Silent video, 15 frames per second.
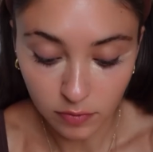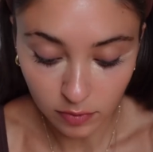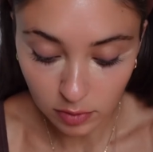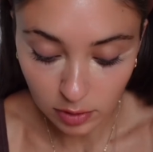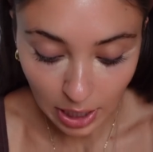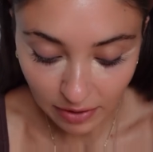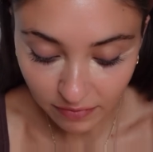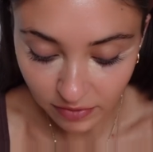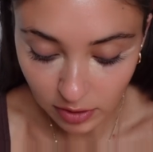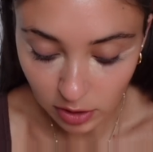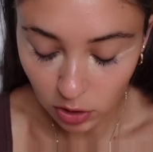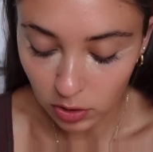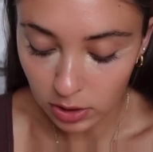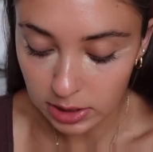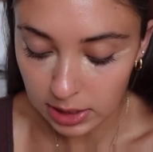light feeling
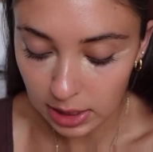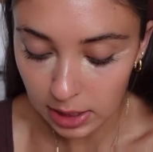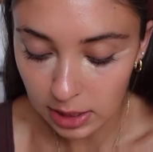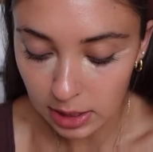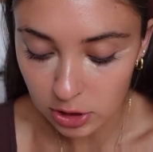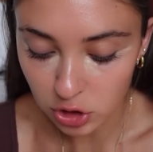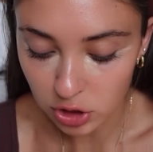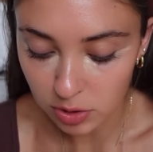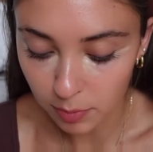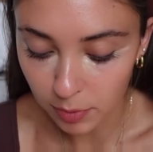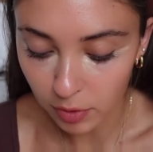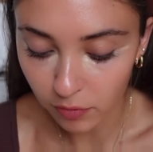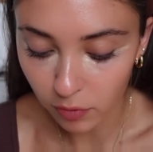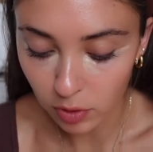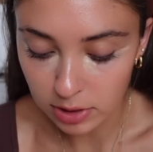on the skin. It's just a
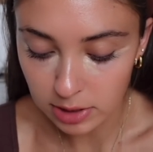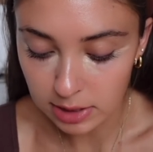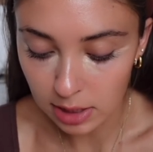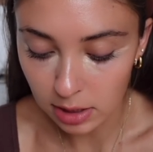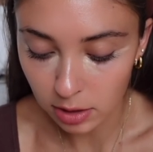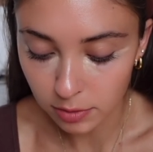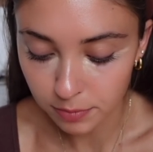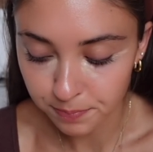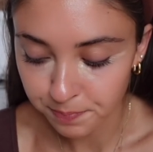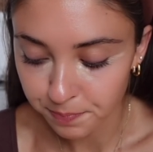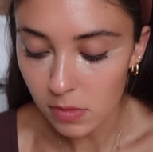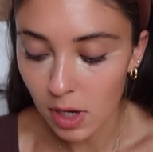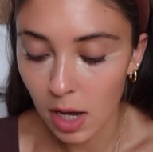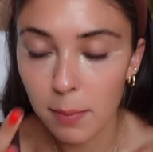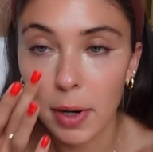beautiful concealer.
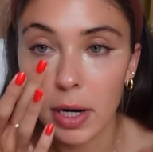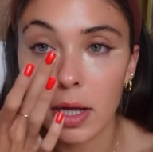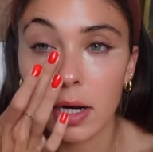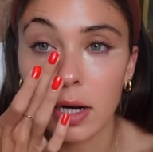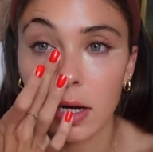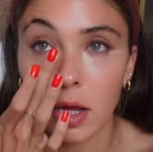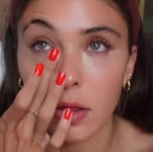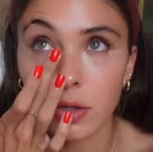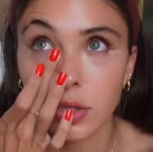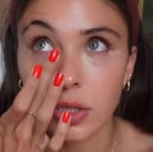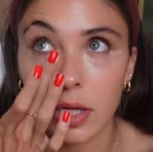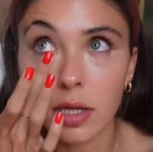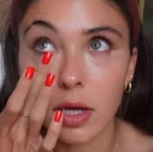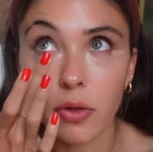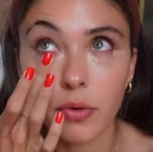I bought it in another
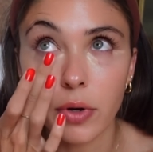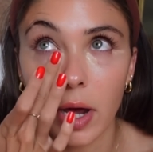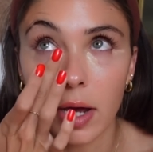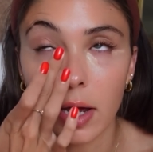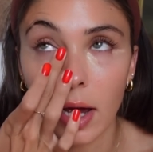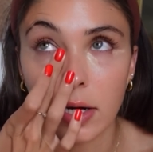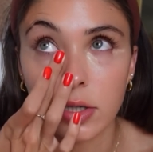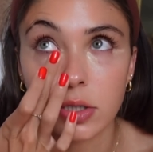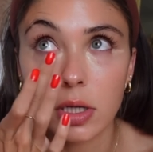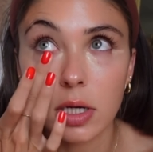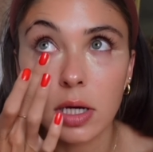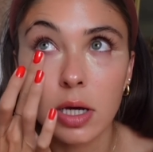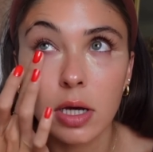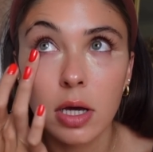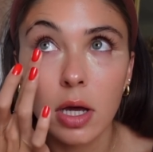shade the other day,
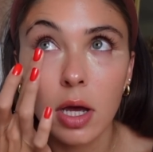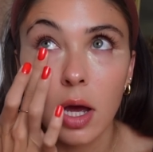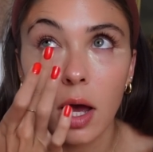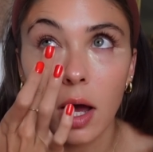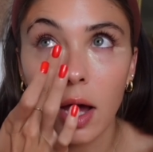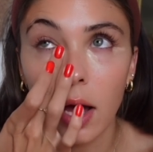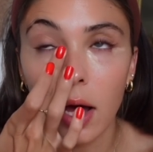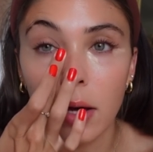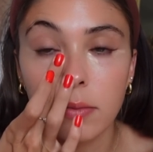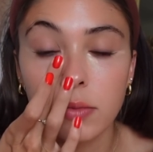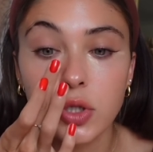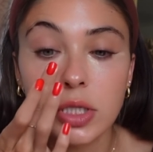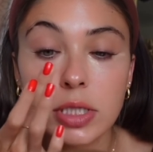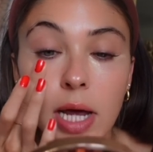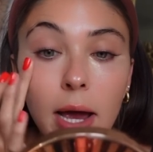actually, um,
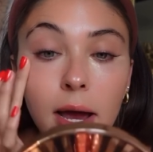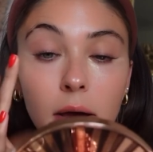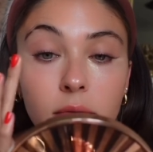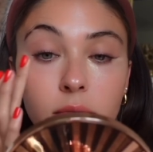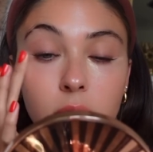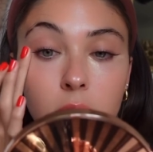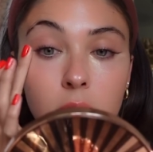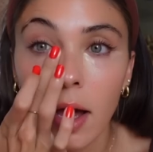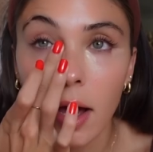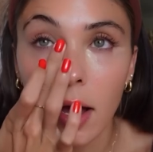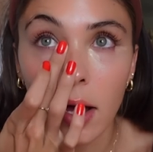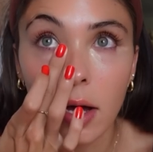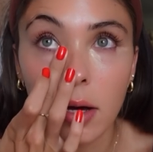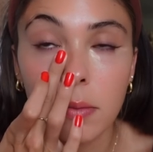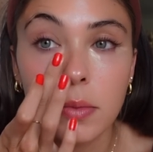just to have.
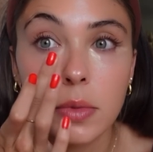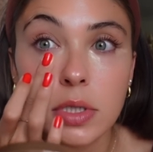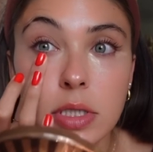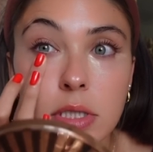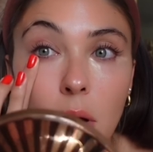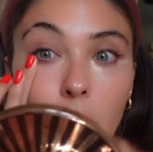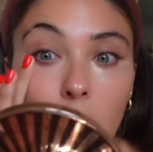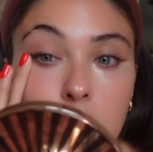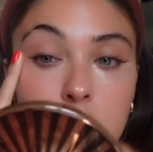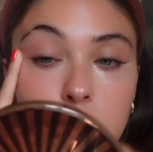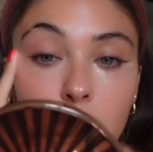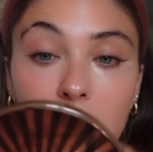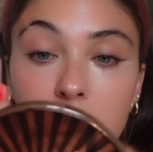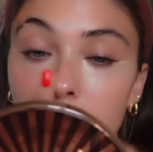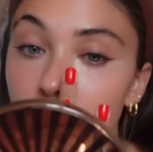Um, so I just
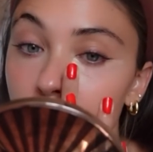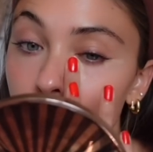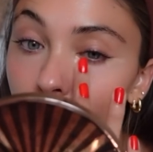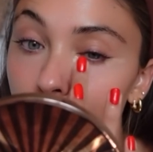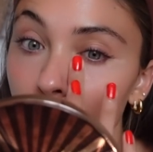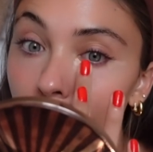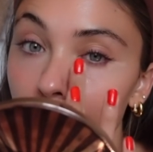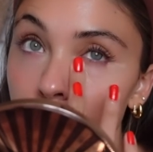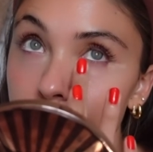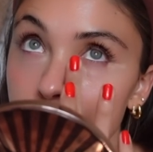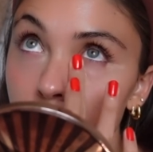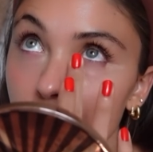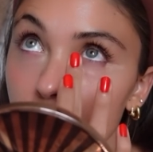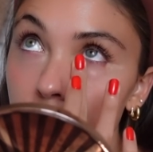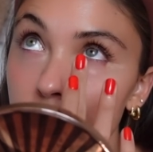pat that in around my eyes.
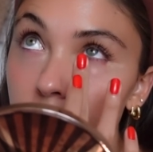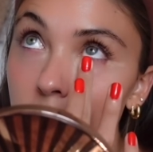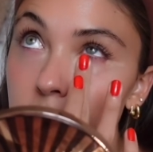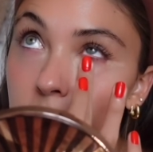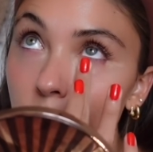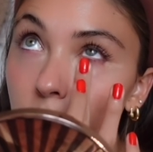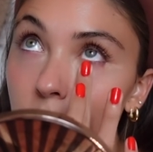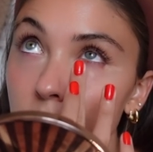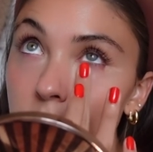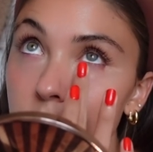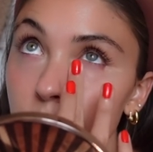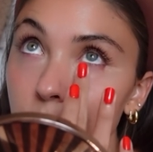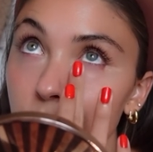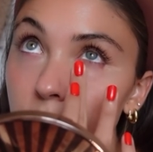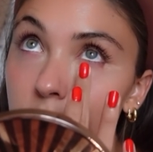A lot of times I will use
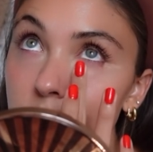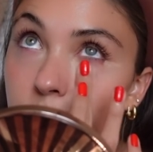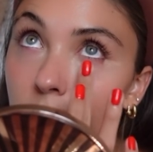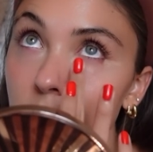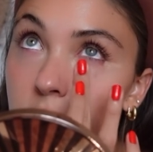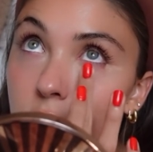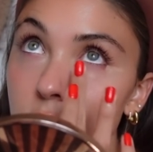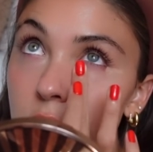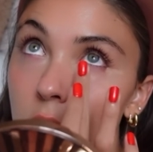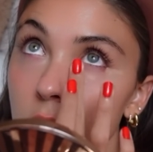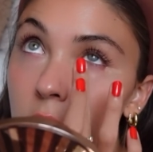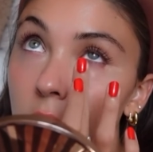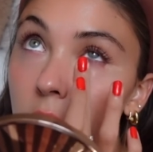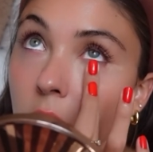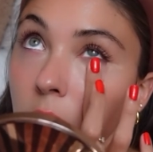a beauty sponge,
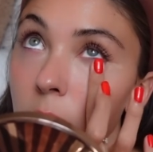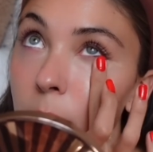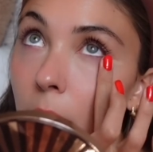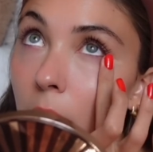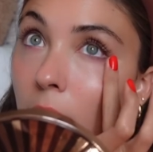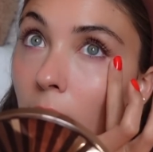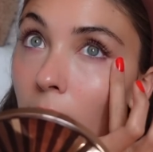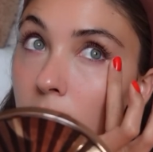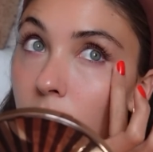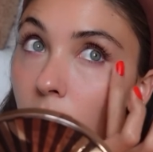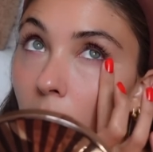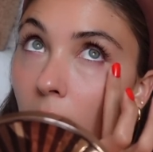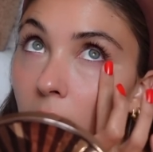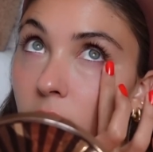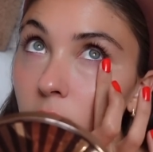but I do
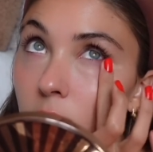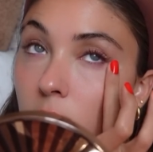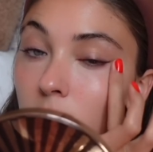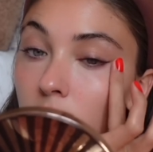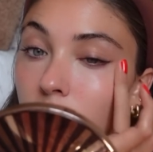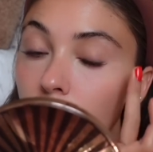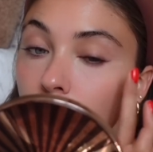not have one